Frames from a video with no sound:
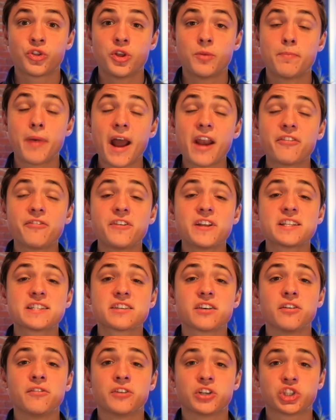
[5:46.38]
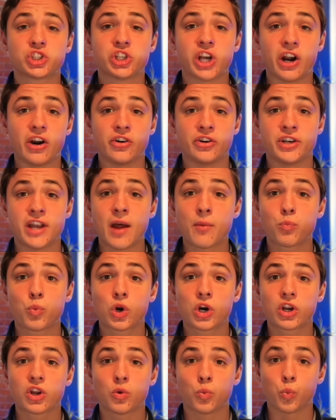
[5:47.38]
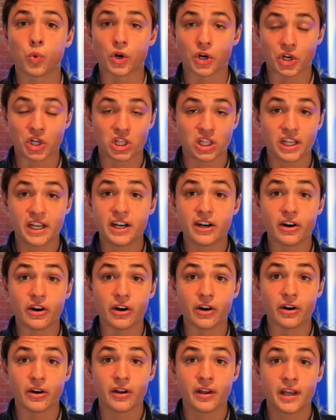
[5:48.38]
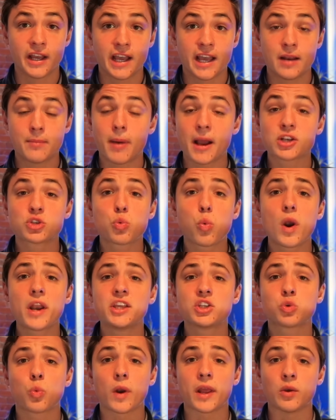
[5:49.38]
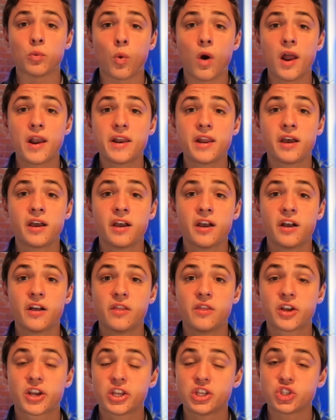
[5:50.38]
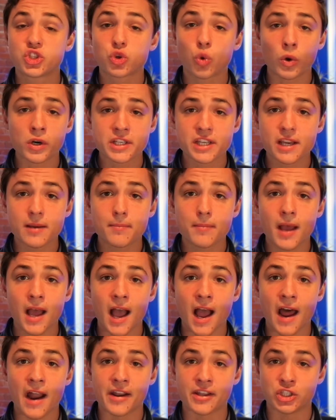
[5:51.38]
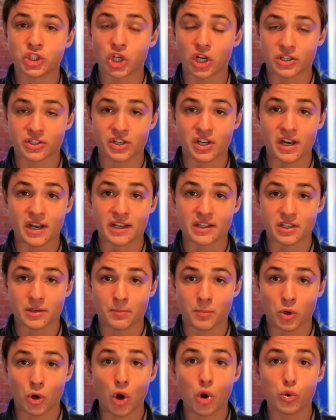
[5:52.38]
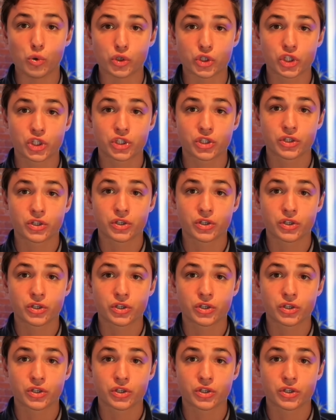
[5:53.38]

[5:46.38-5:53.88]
the benefits of a shared network were clear, and by 2021, the consortium had adjusted its approach.